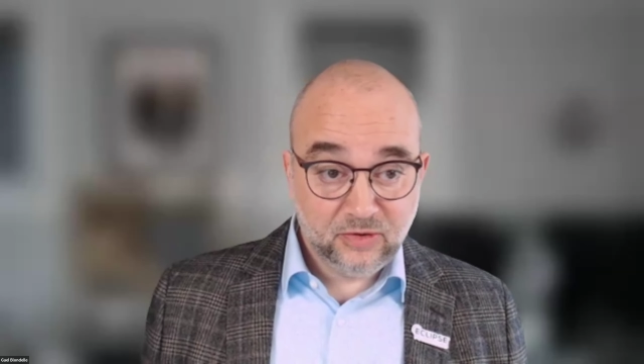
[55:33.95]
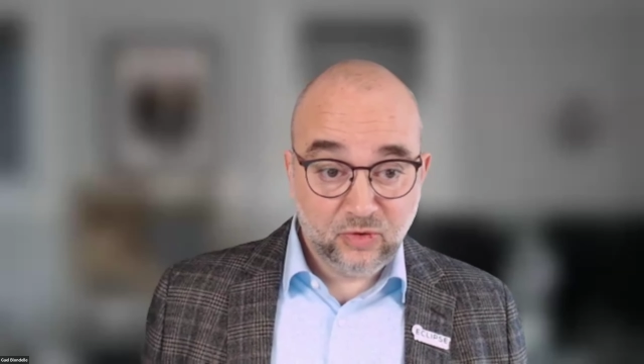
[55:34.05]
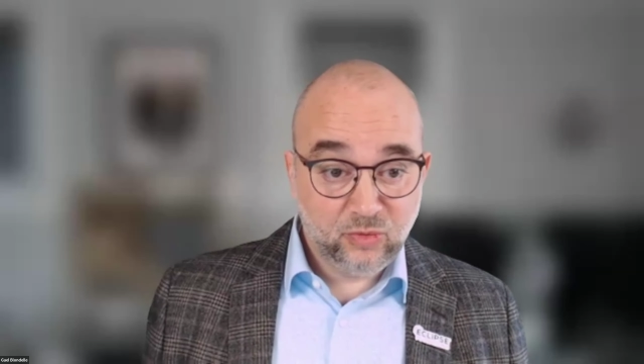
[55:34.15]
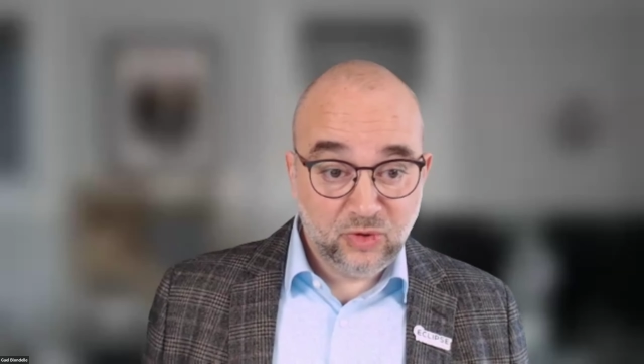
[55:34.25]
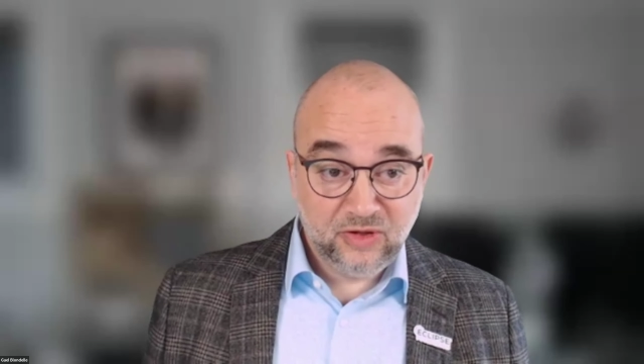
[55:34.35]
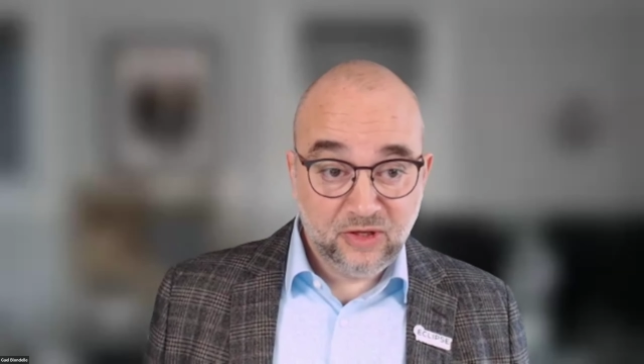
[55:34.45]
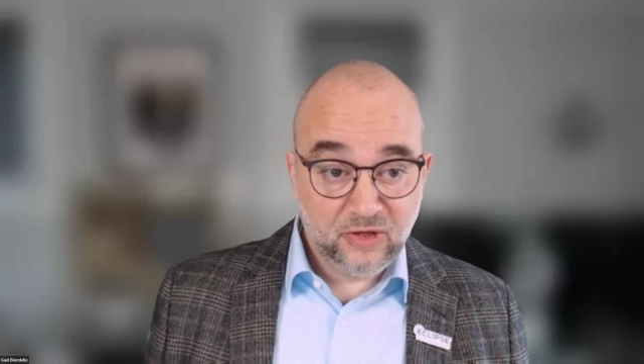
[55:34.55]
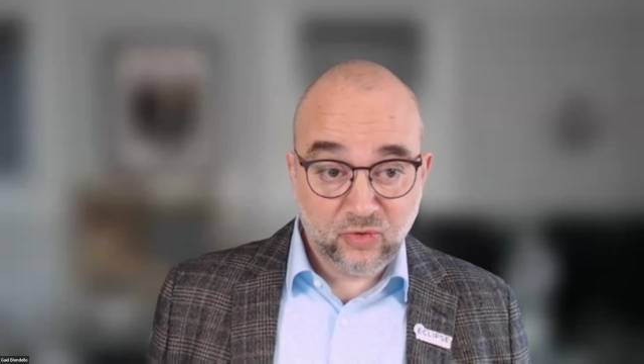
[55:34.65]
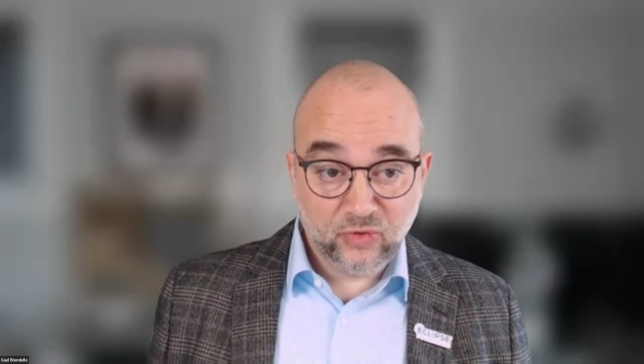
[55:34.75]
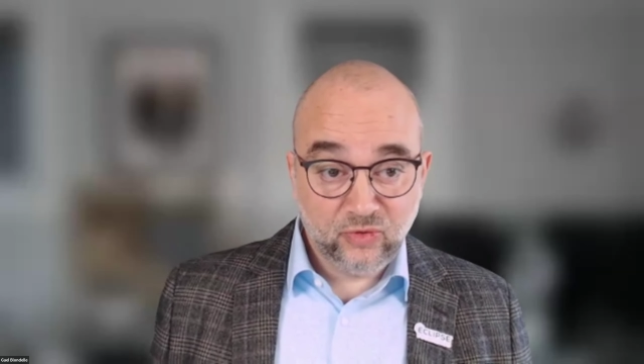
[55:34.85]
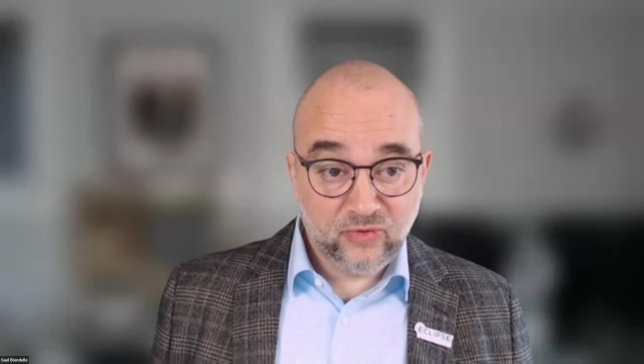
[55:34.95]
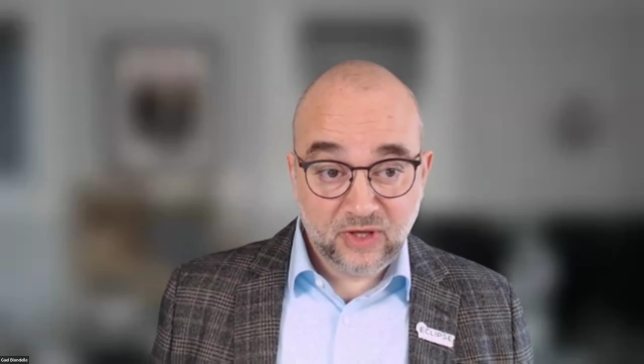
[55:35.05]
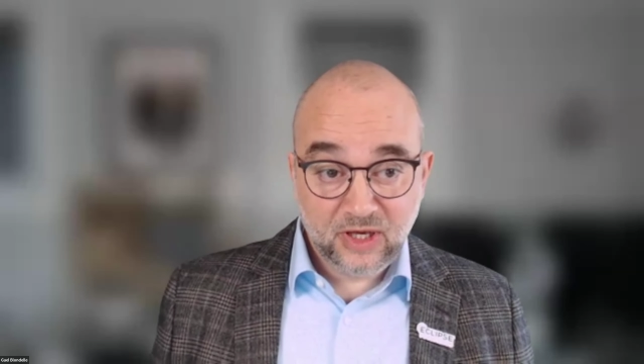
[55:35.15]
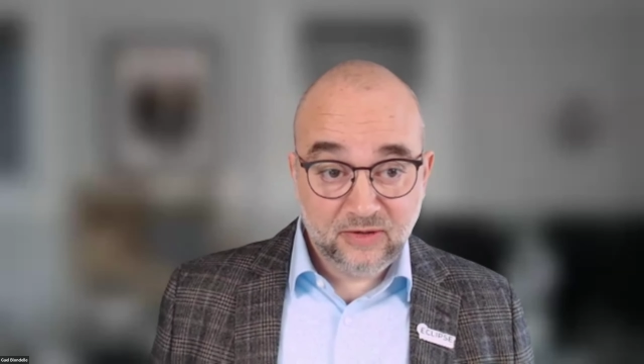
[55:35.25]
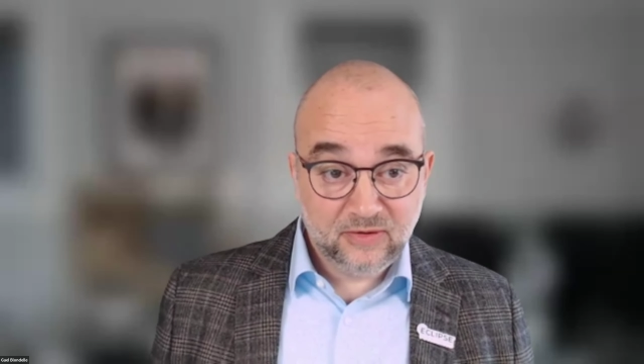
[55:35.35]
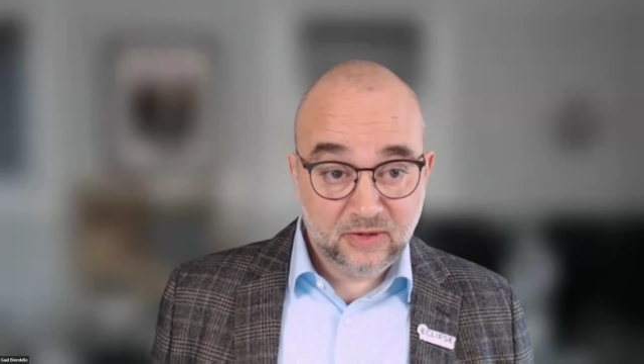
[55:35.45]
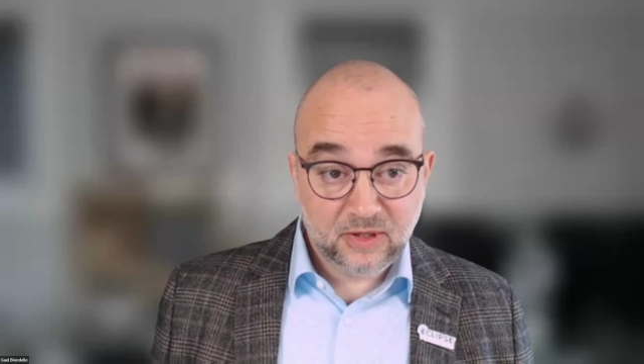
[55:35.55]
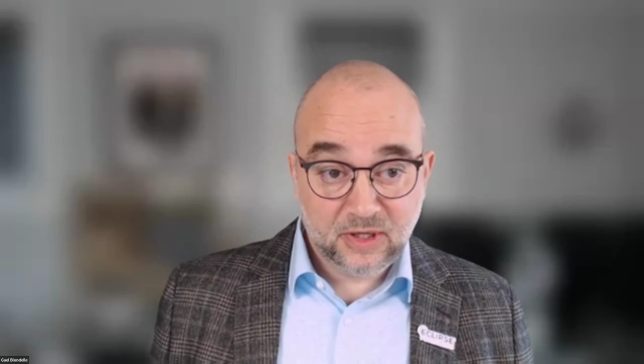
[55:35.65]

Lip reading: documenting your use case